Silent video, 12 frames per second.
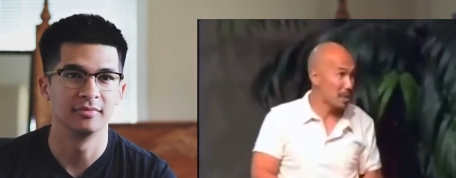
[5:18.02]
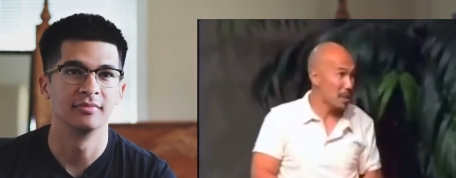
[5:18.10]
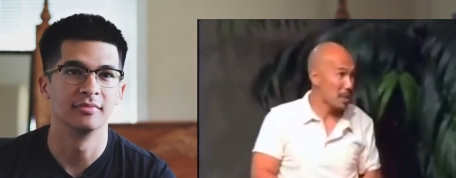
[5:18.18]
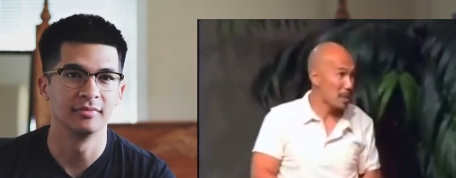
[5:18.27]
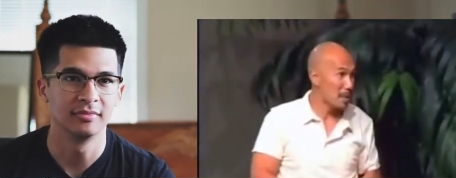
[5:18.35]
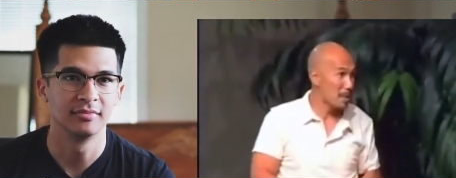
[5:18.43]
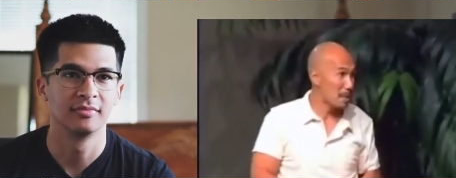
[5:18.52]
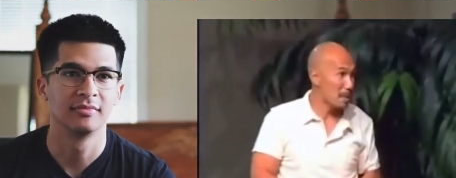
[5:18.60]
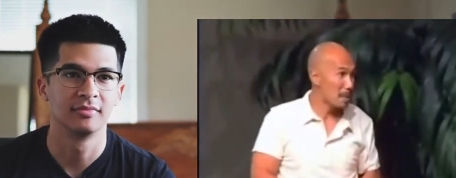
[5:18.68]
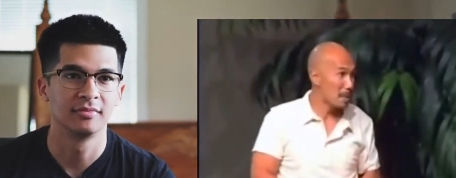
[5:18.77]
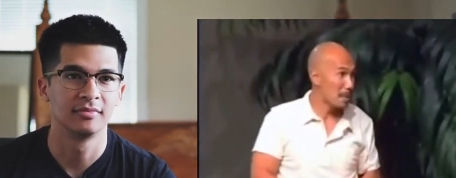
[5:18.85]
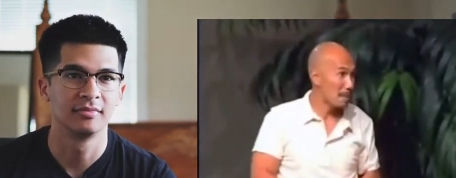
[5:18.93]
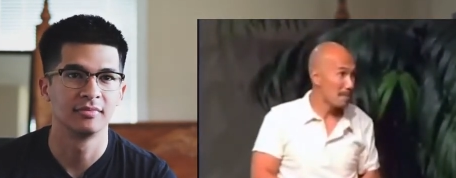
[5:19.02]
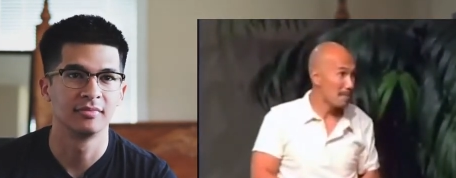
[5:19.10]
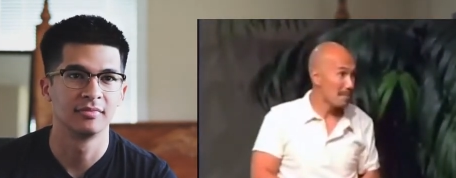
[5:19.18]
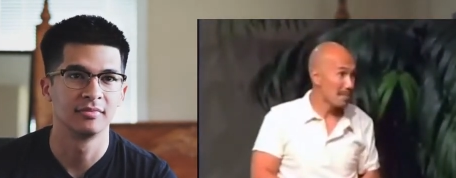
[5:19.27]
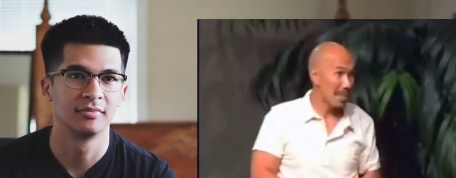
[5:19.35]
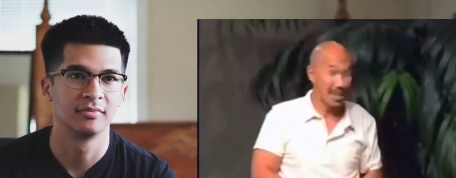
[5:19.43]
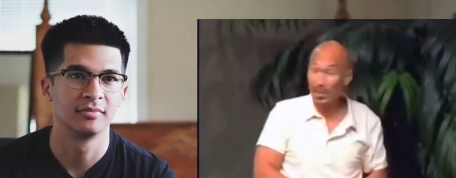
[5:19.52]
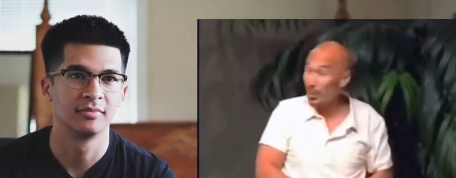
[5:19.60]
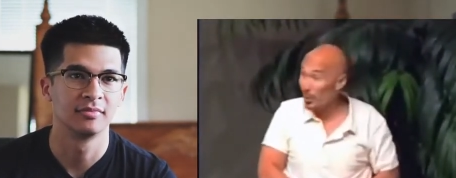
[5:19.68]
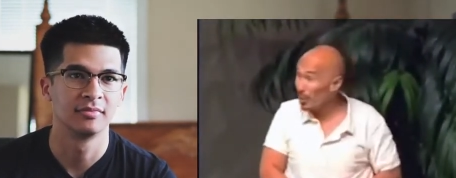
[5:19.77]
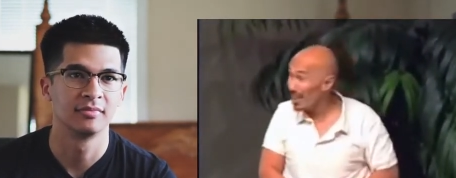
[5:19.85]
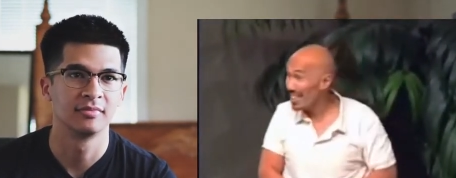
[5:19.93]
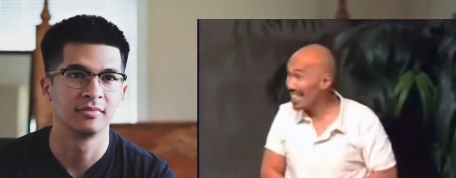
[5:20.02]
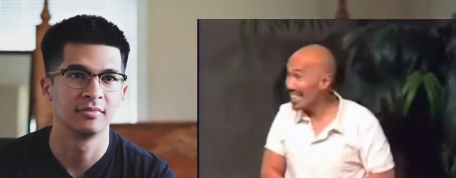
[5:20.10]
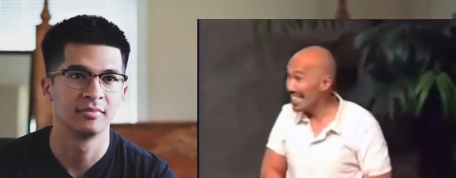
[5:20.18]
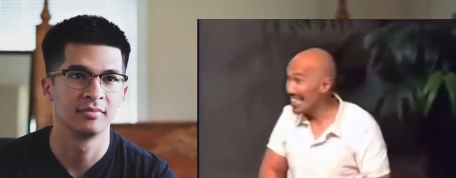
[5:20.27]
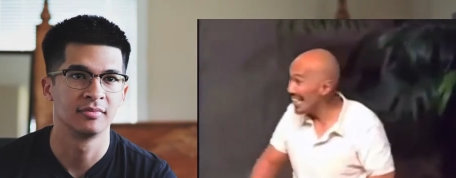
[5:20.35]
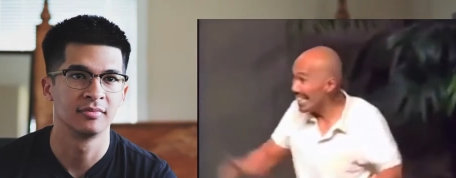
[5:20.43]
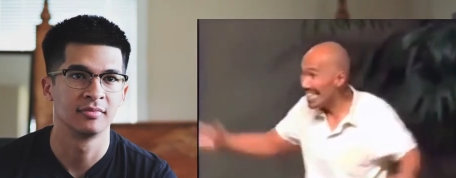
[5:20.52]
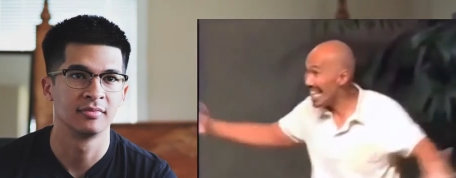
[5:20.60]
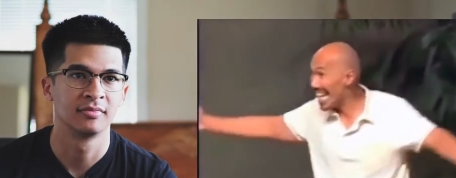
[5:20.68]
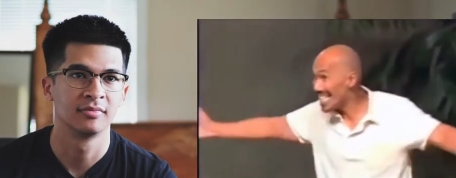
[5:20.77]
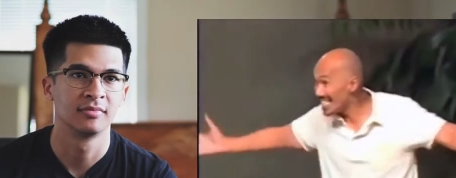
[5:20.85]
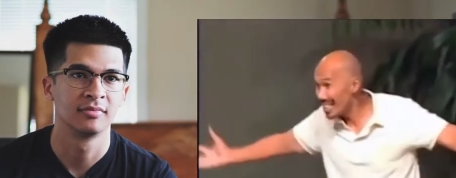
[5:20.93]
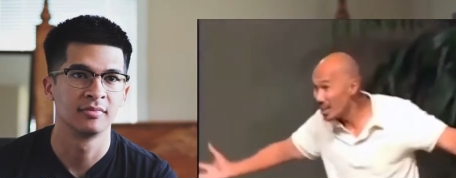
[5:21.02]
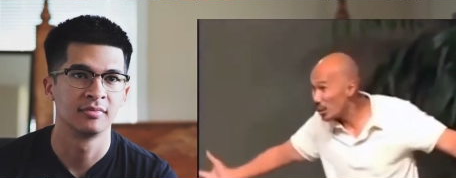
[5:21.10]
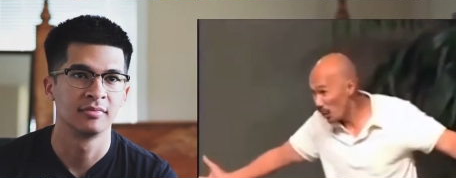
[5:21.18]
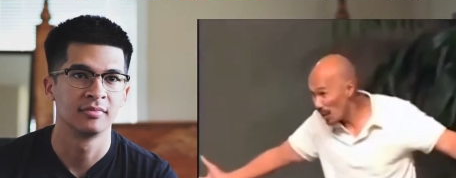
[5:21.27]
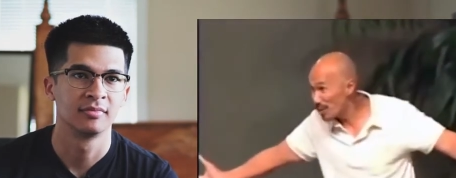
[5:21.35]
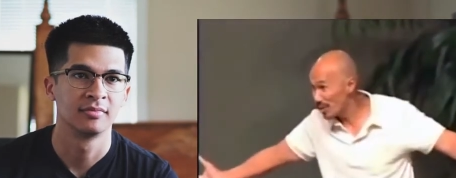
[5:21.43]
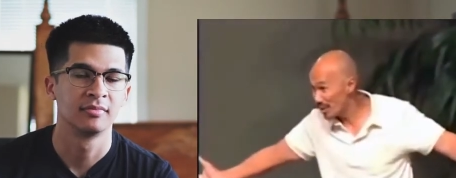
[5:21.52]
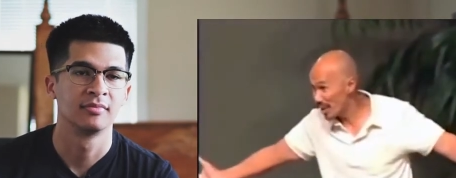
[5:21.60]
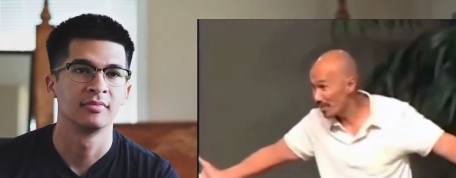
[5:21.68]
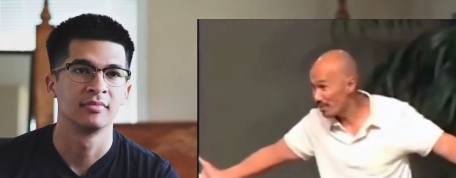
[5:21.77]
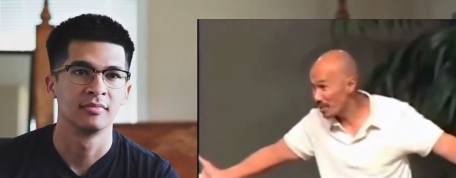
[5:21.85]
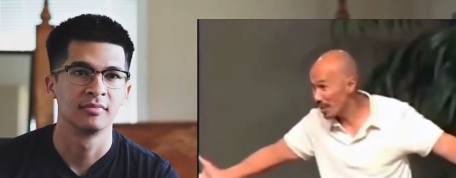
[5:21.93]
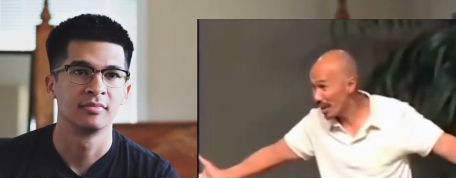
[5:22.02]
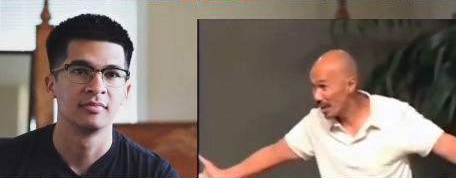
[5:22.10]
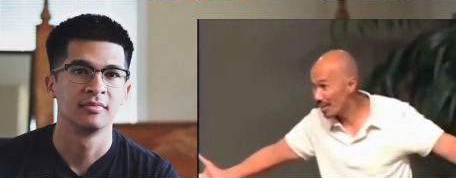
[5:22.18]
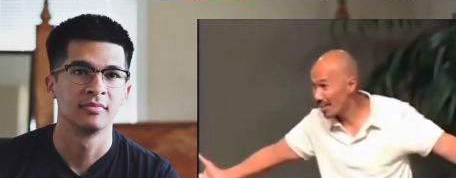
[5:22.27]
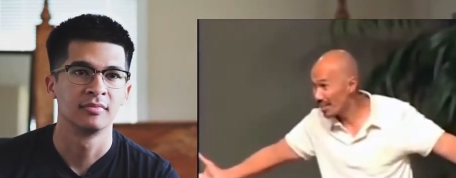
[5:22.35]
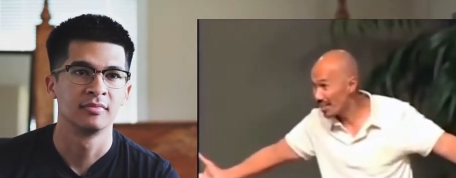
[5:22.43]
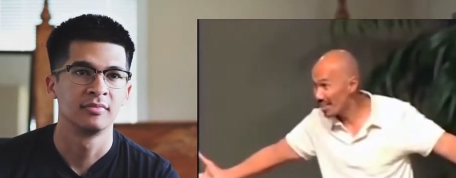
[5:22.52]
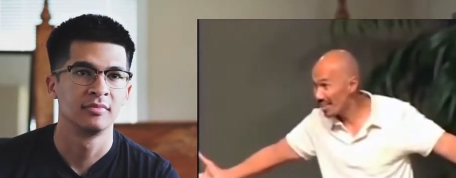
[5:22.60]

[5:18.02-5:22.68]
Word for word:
Speaker 1: Mm -hmm. And you know what? They didn't ask any questions after that.